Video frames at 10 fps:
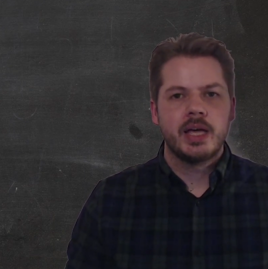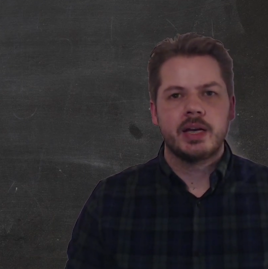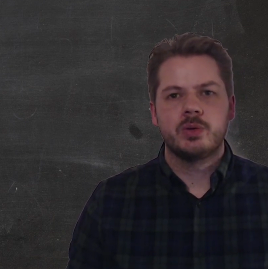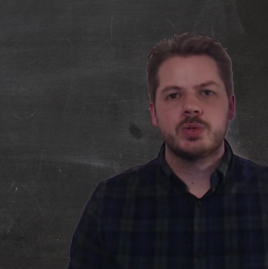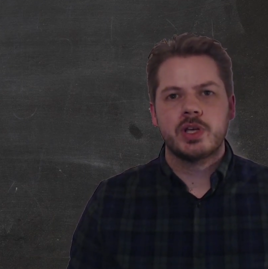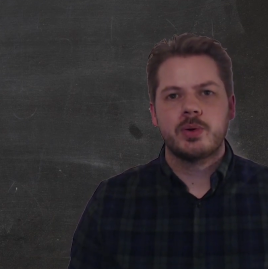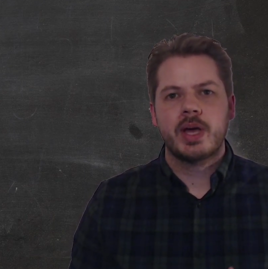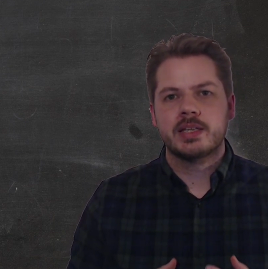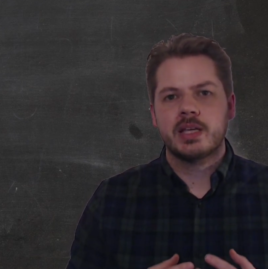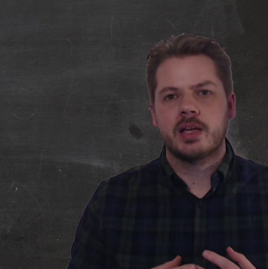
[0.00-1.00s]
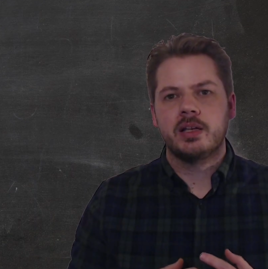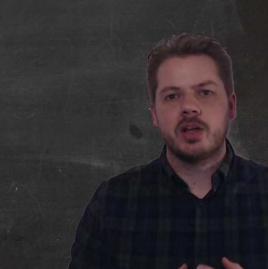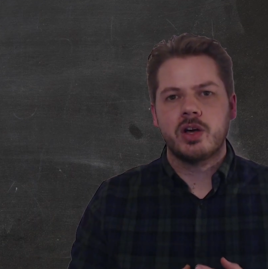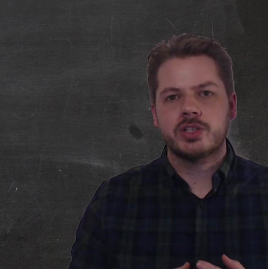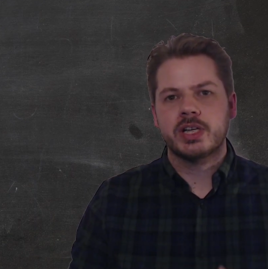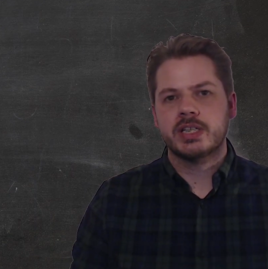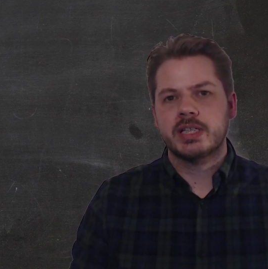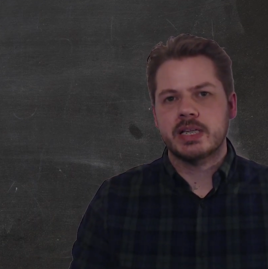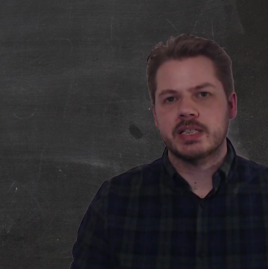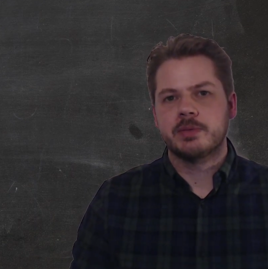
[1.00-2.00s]
It also has a large
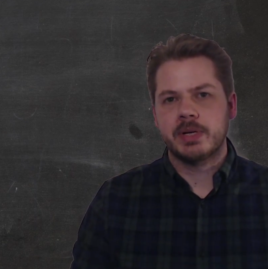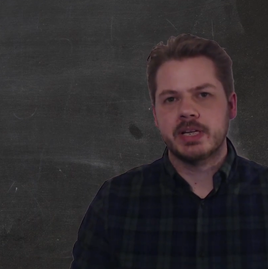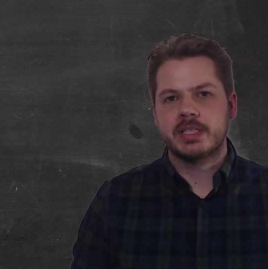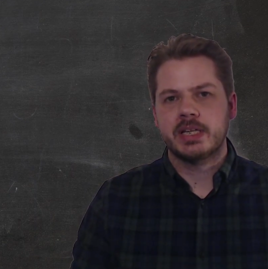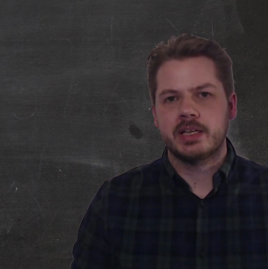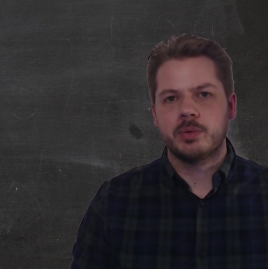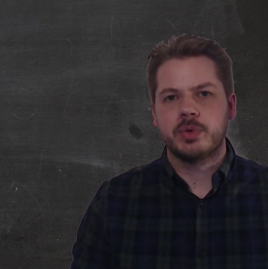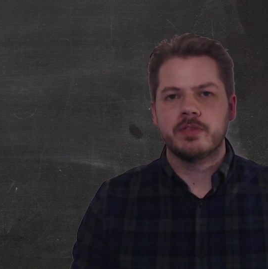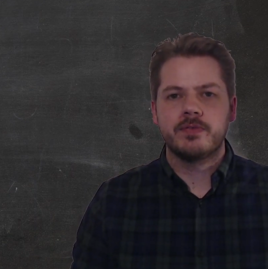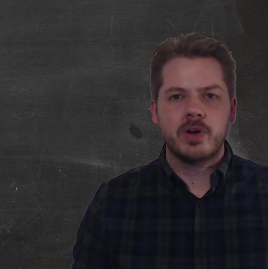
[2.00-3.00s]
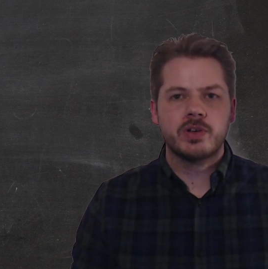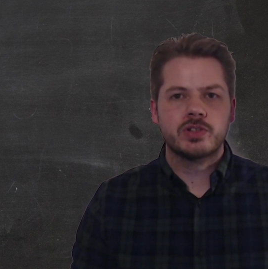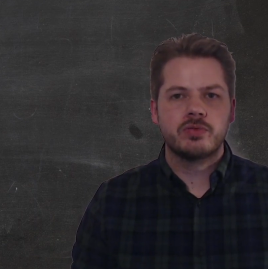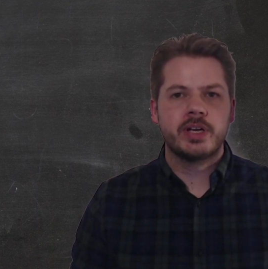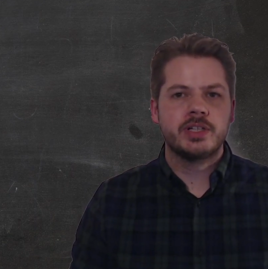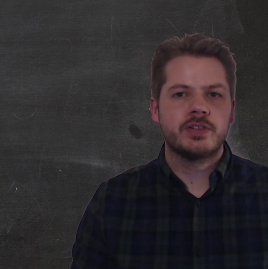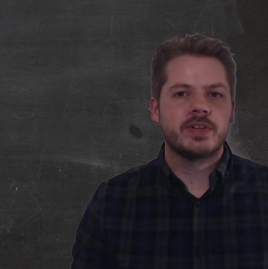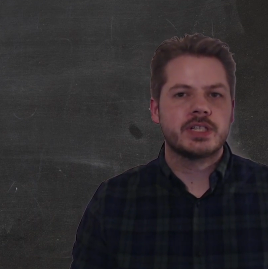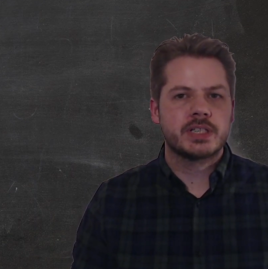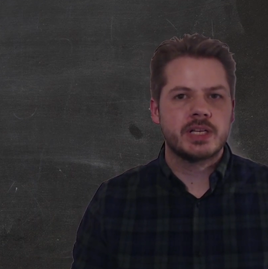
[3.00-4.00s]
extensibility. With a vast range of
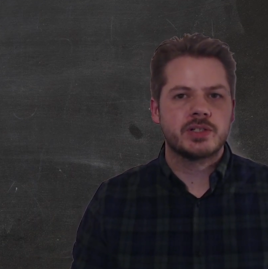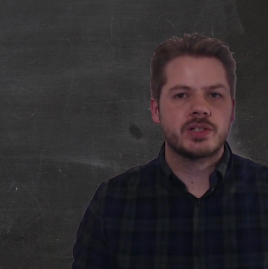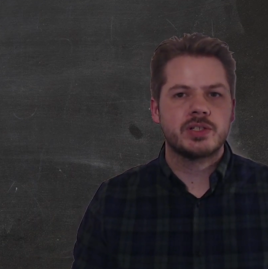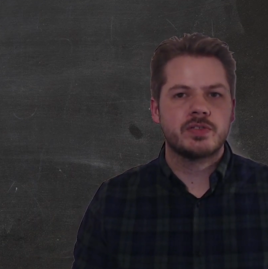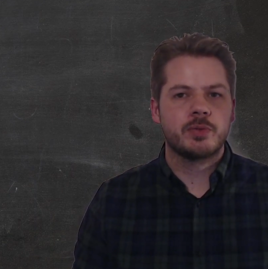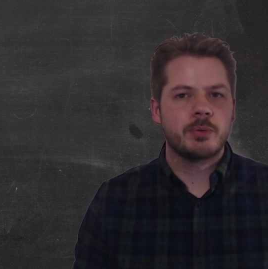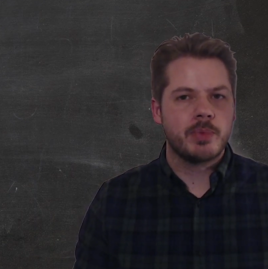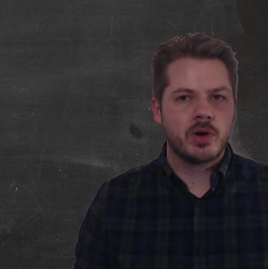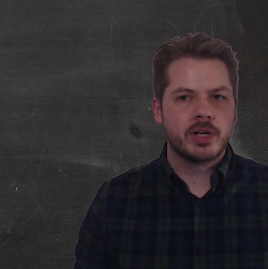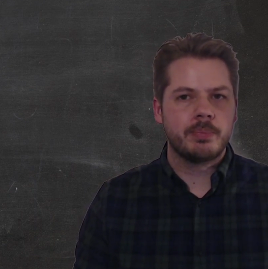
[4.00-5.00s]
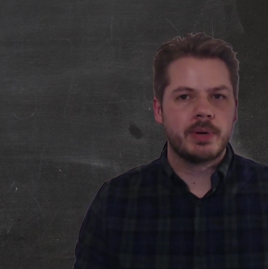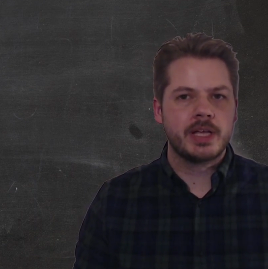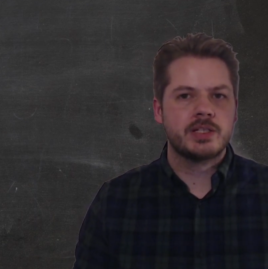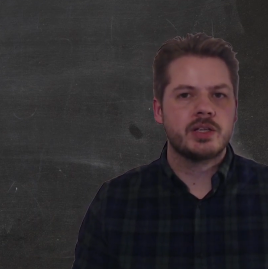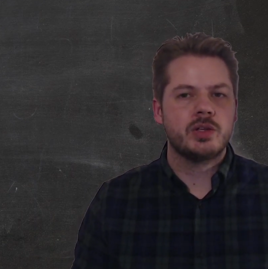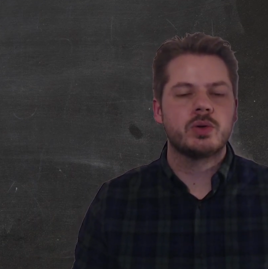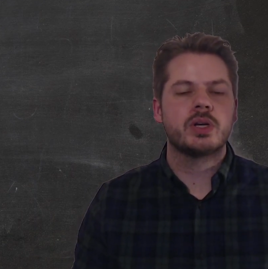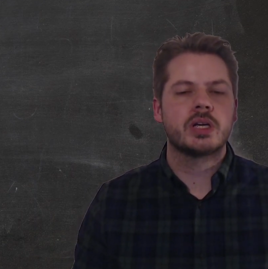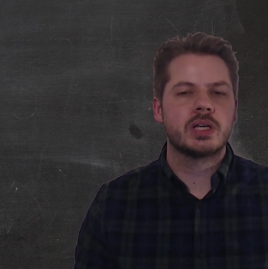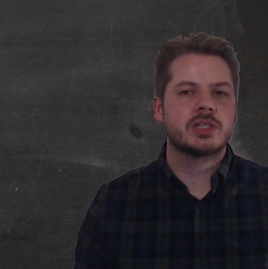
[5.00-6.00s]
extensions from the marketplace, you
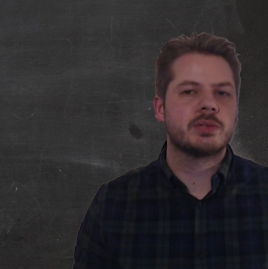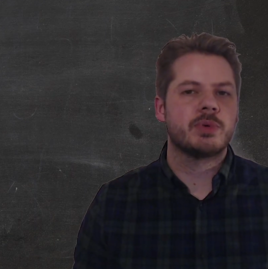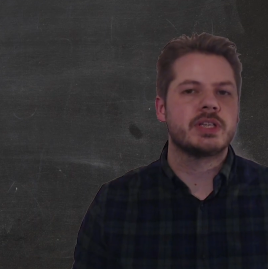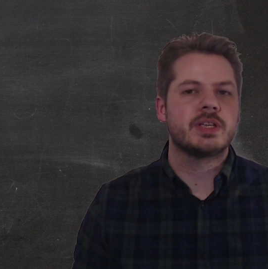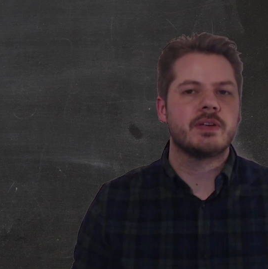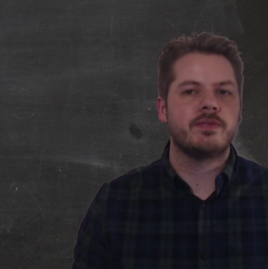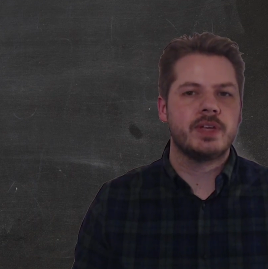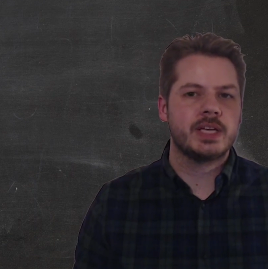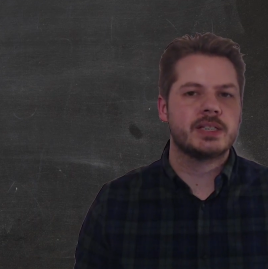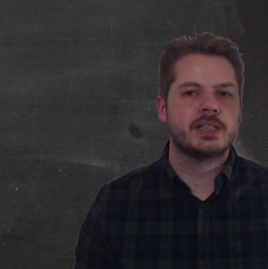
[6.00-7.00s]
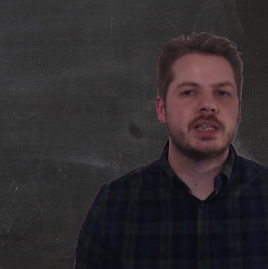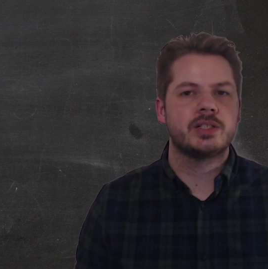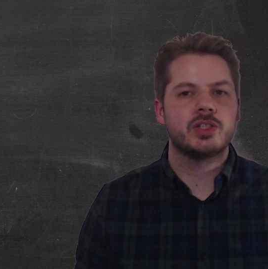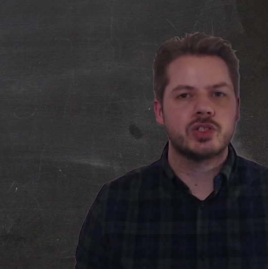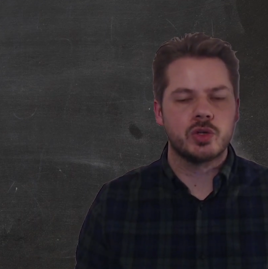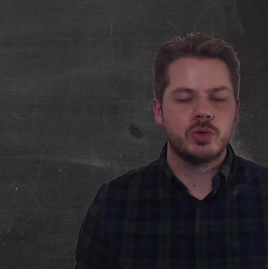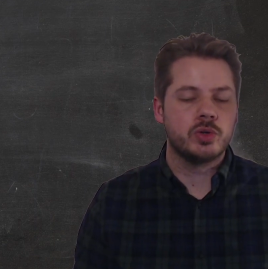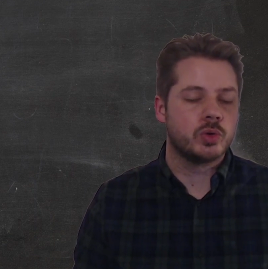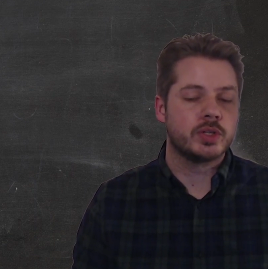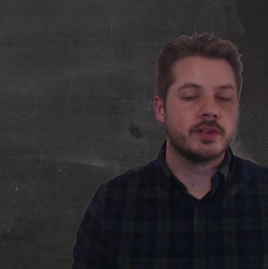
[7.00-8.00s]
can customize VSE to suit
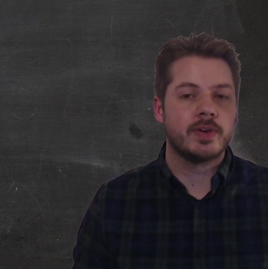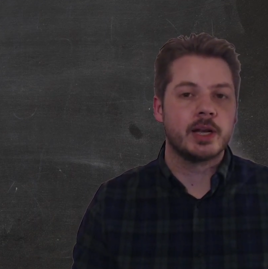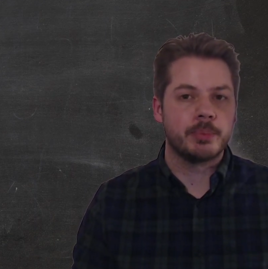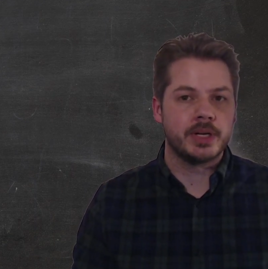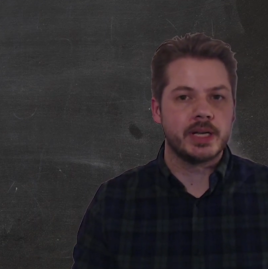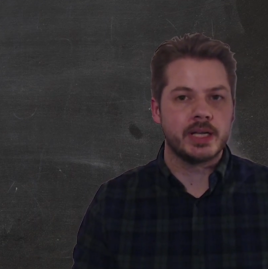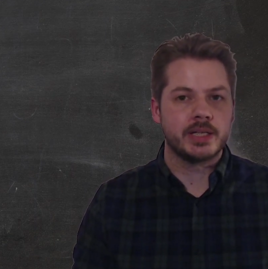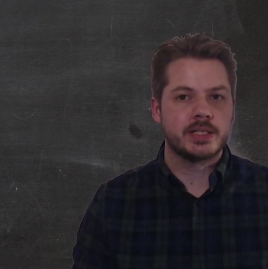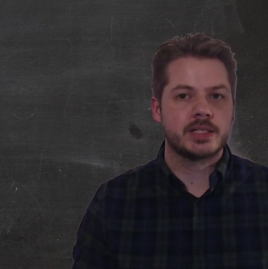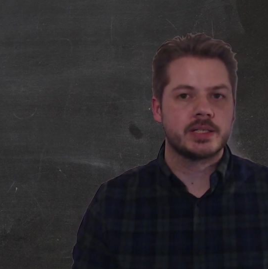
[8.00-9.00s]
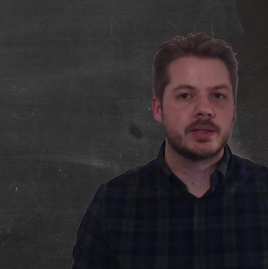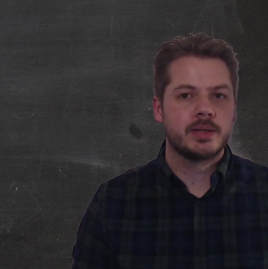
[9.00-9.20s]
your development needs.